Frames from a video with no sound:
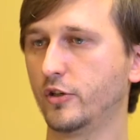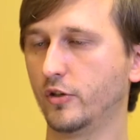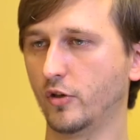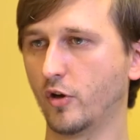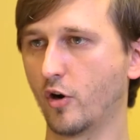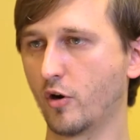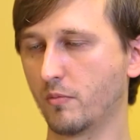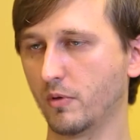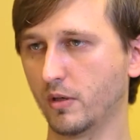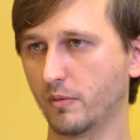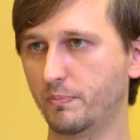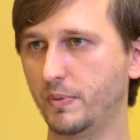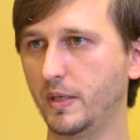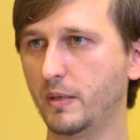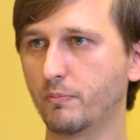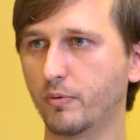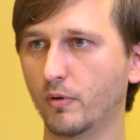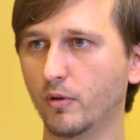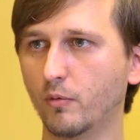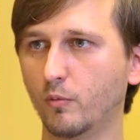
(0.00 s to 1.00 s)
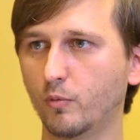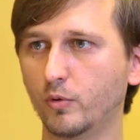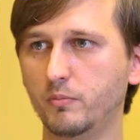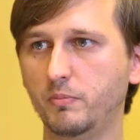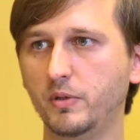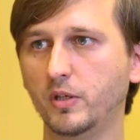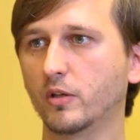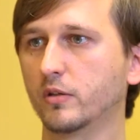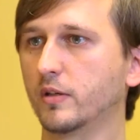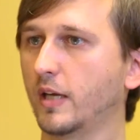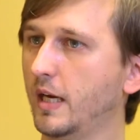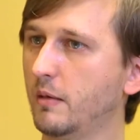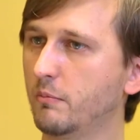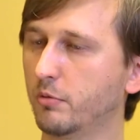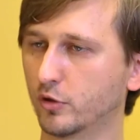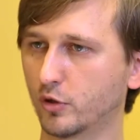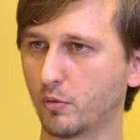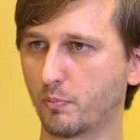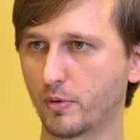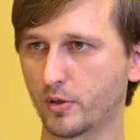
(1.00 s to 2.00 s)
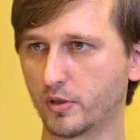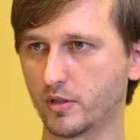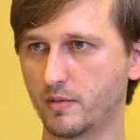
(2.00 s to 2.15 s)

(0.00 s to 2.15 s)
normal people would be not able to